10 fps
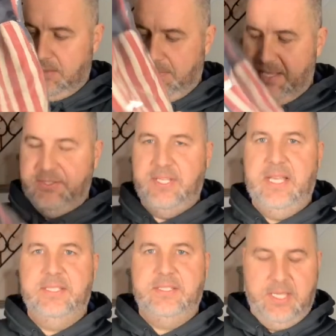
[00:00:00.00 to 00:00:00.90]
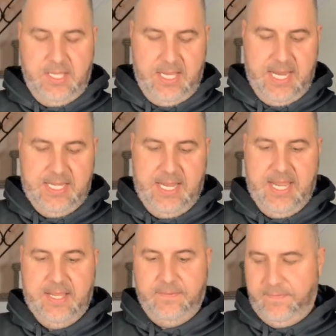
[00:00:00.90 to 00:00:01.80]
men's size
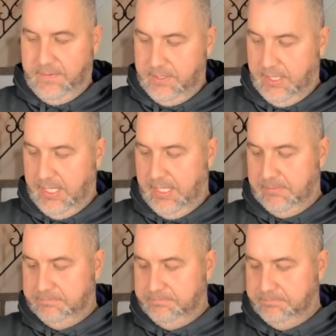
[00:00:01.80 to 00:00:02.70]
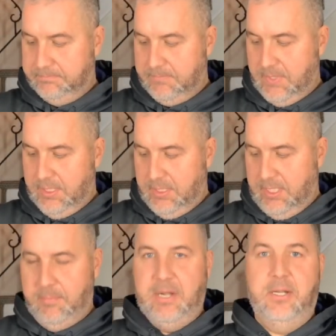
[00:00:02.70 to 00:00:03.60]

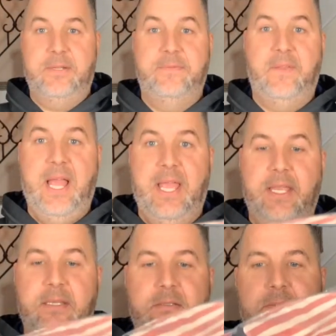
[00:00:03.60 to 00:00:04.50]
8.5, American flag